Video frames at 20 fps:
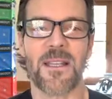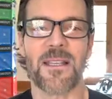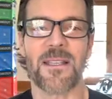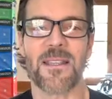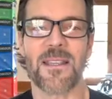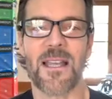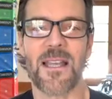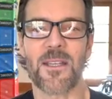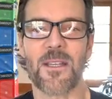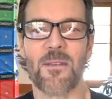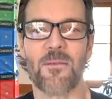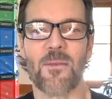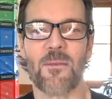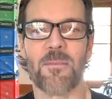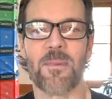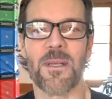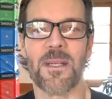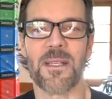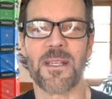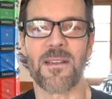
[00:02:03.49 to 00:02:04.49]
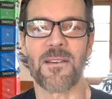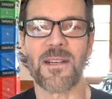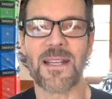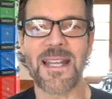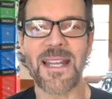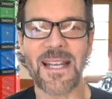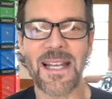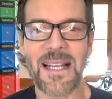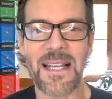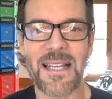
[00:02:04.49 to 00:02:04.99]
Thank you for being here.
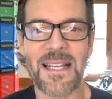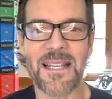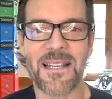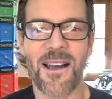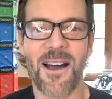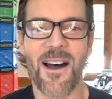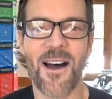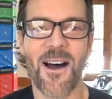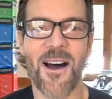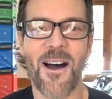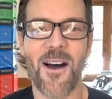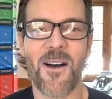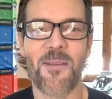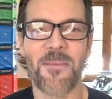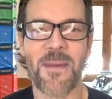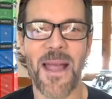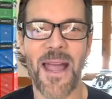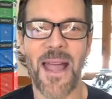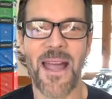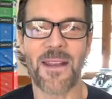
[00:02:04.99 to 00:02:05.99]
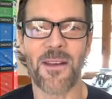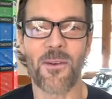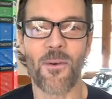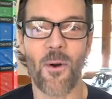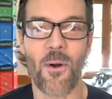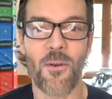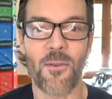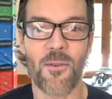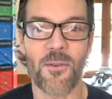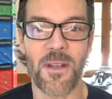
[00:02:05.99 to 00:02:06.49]
Italy, oh man,
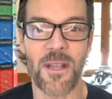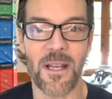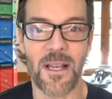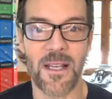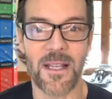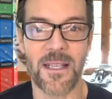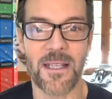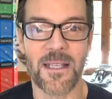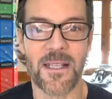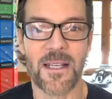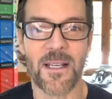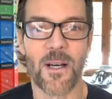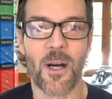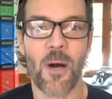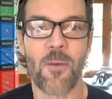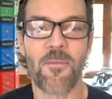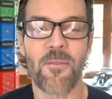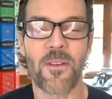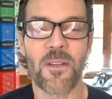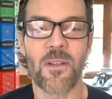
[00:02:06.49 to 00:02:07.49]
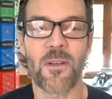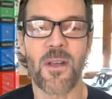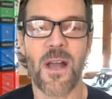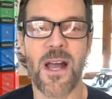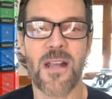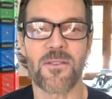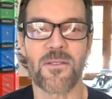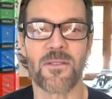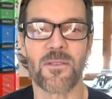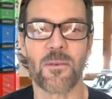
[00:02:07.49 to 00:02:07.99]
Northern Italy. Hopefully you
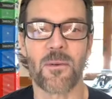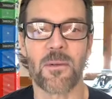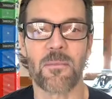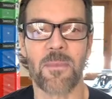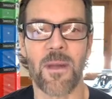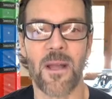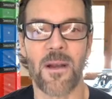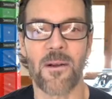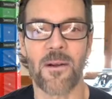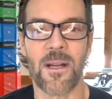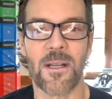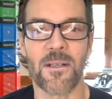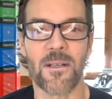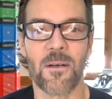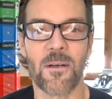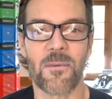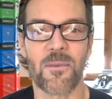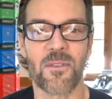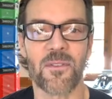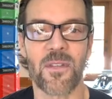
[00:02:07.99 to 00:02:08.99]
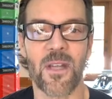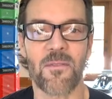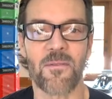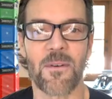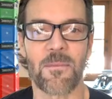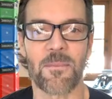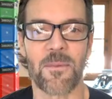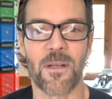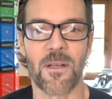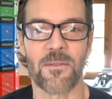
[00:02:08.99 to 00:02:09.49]
guys are doing better. I know it was tough
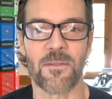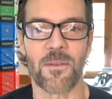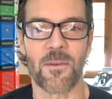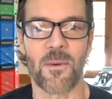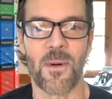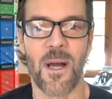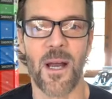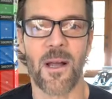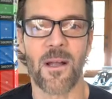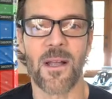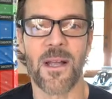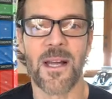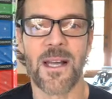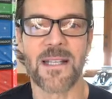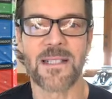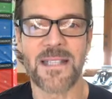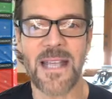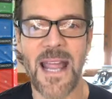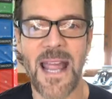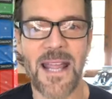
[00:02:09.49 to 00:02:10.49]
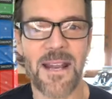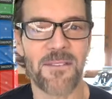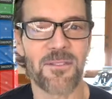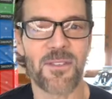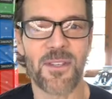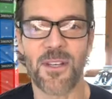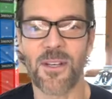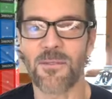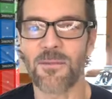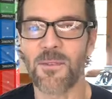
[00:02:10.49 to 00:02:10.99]
up there for a while. Dan is
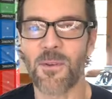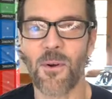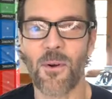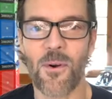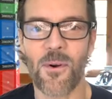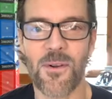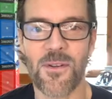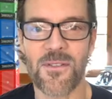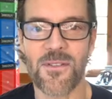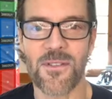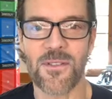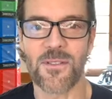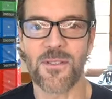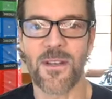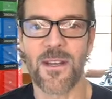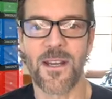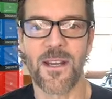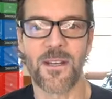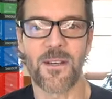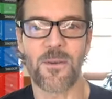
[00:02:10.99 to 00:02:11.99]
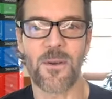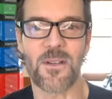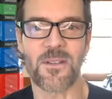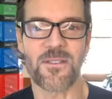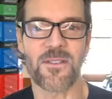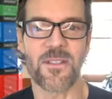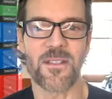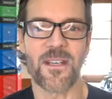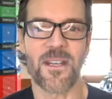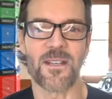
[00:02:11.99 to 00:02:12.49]
here, of course. And
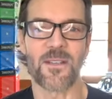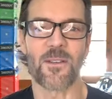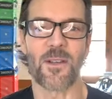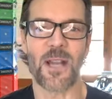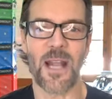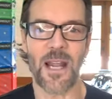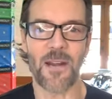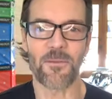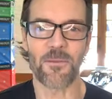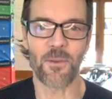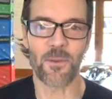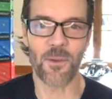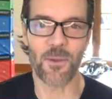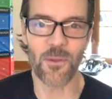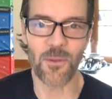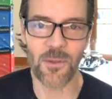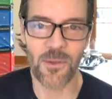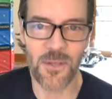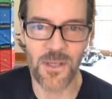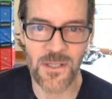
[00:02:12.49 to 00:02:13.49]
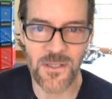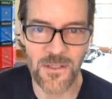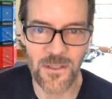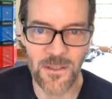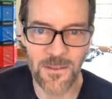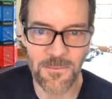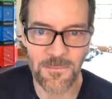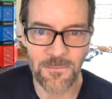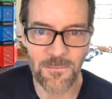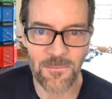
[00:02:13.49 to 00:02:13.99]
Kristen, good afternoon,
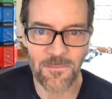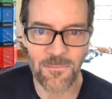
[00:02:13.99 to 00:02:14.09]
Kristen.